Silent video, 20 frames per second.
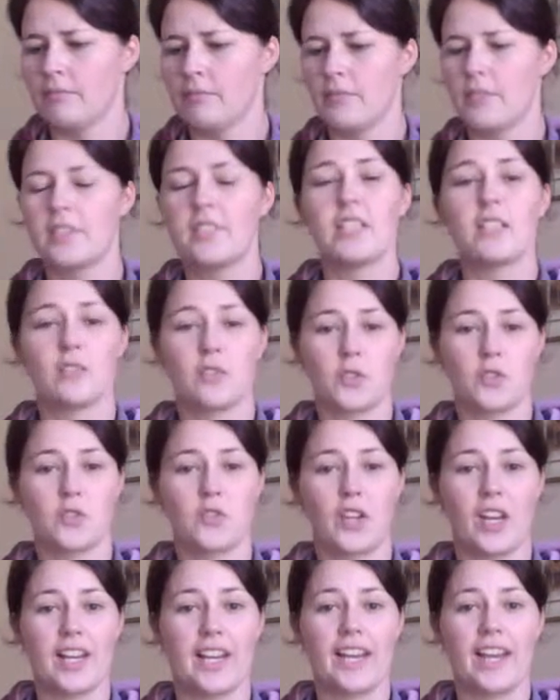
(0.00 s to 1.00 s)
It is
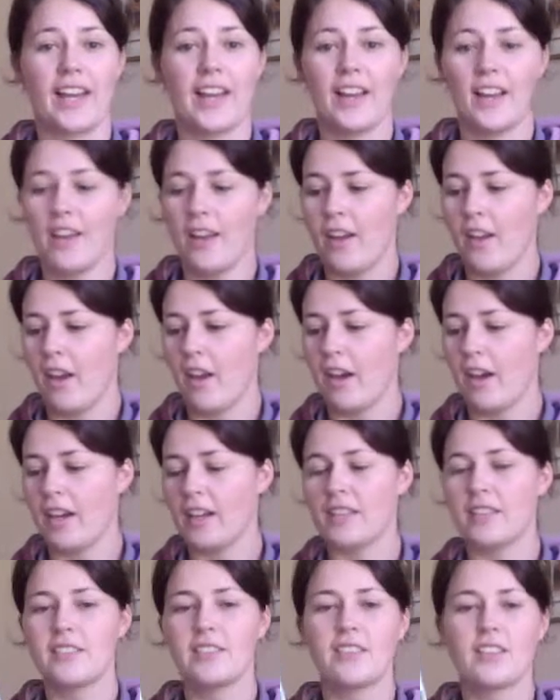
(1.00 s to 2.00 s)
Australia,
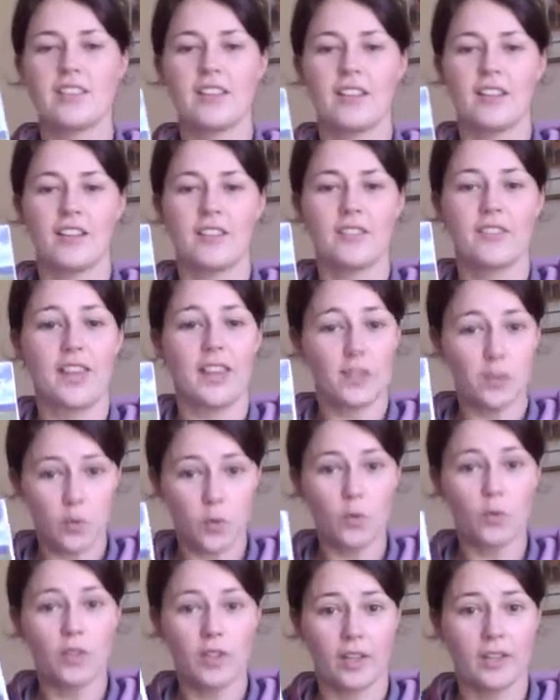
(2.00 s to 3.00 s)
and that's
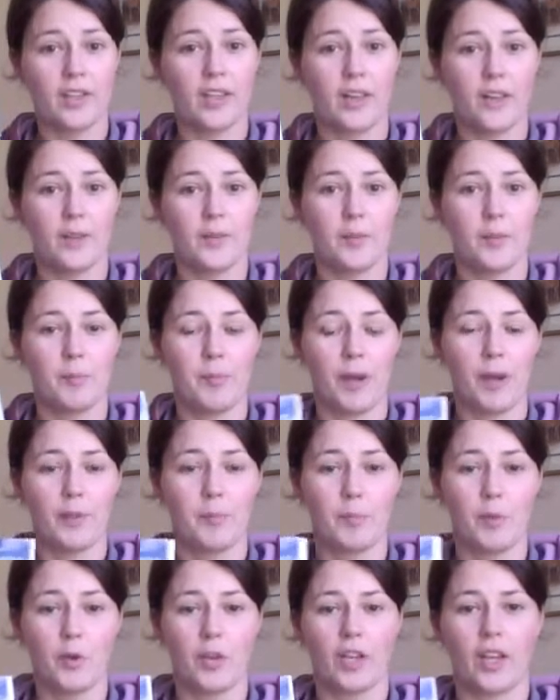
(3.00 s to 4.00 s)
all I know about
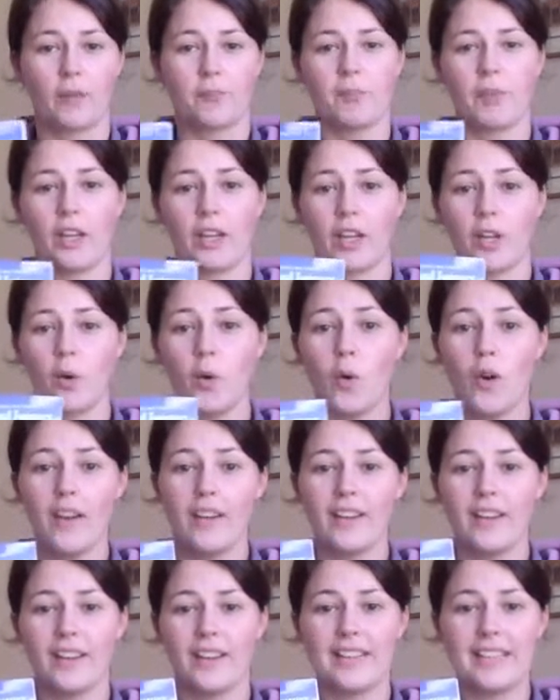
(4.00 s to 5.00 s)
the book, but I
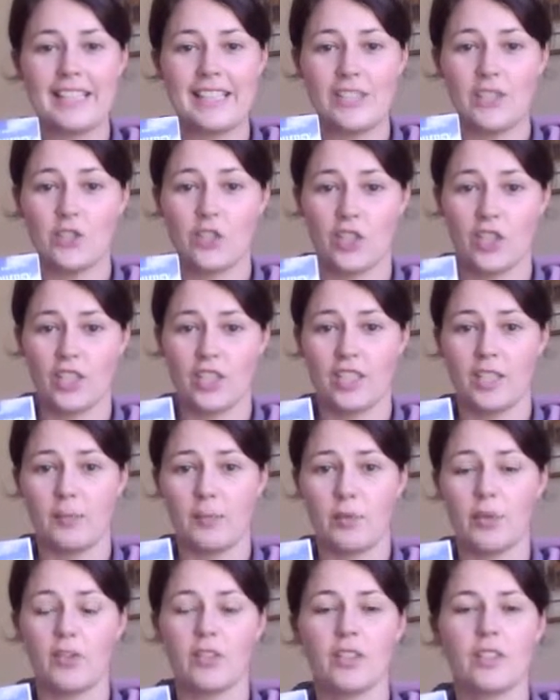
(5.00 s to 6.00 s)
quite like these journey
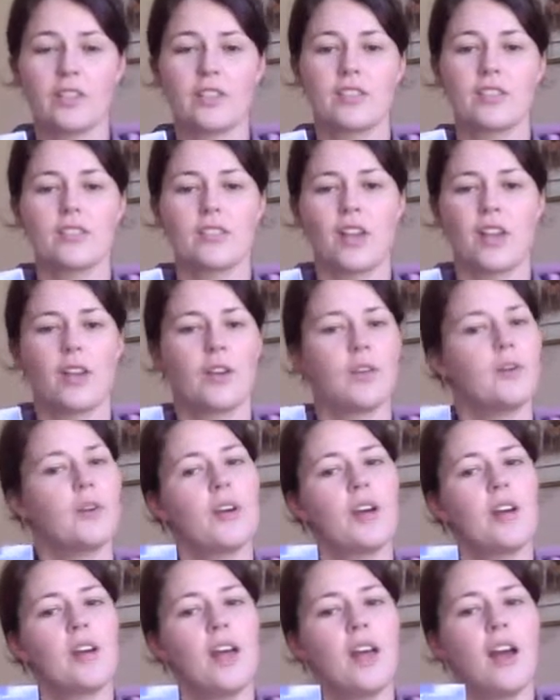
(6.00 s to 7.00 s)
books, so
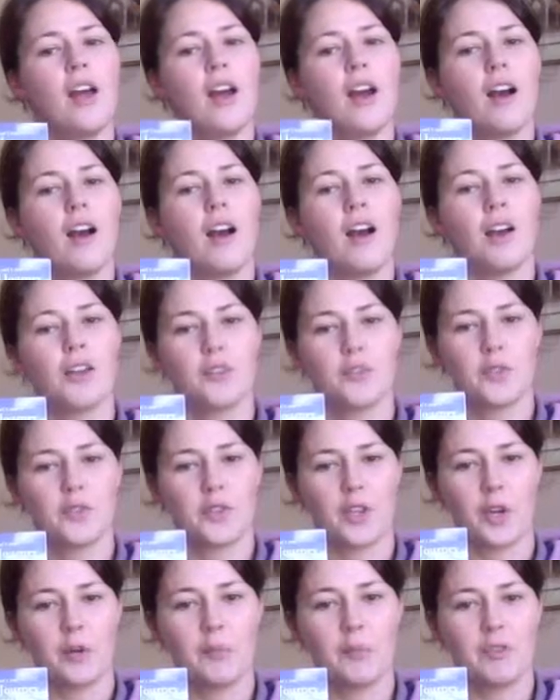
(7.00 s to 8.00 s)
I thought
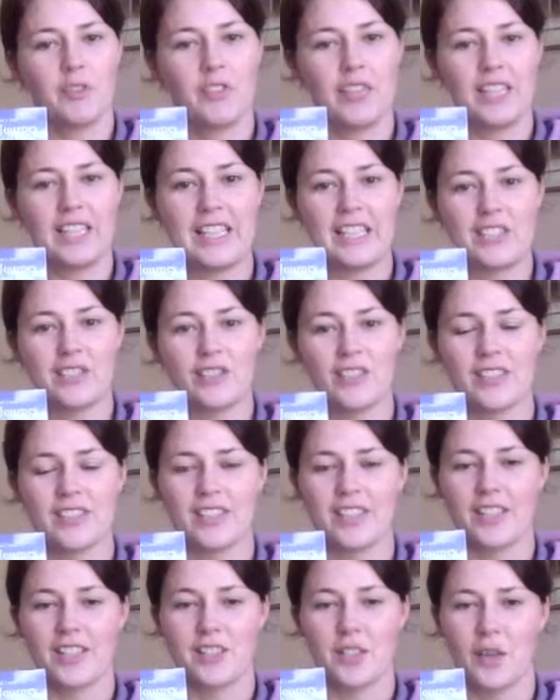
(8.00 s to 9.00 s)
that would be really
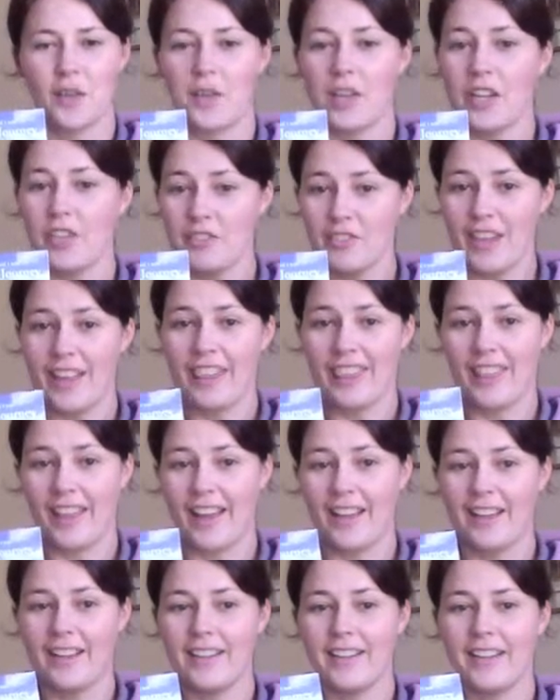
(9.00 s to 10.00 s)
interesting, so I'm going to read
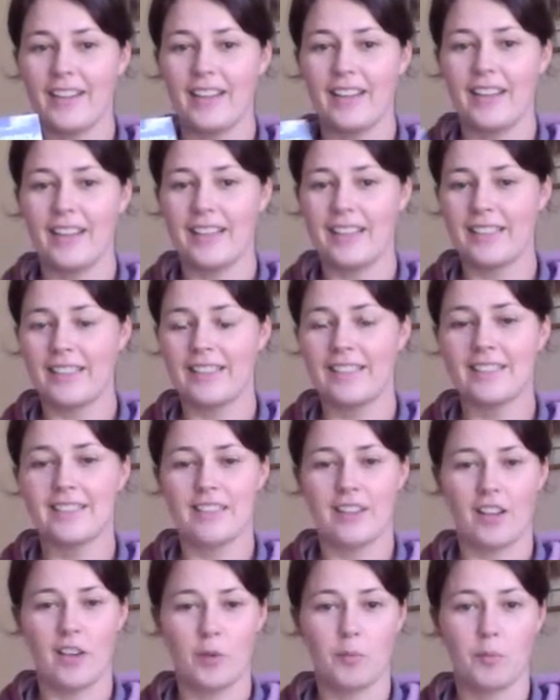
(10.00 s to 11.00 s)
that and
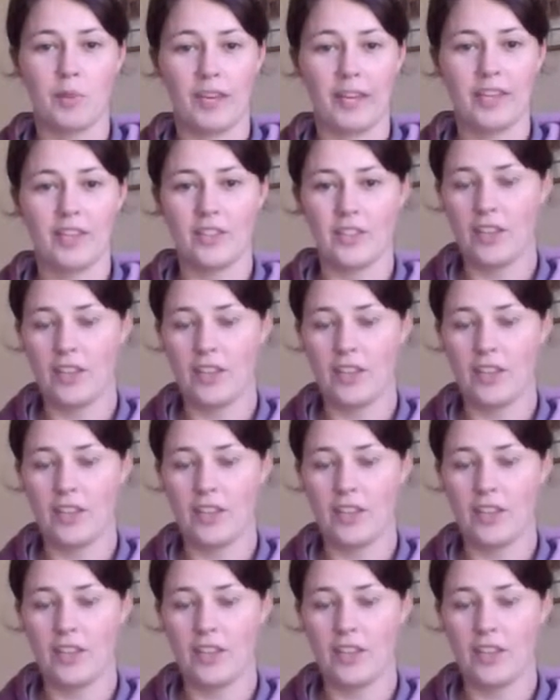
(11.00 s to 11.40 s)
I will let you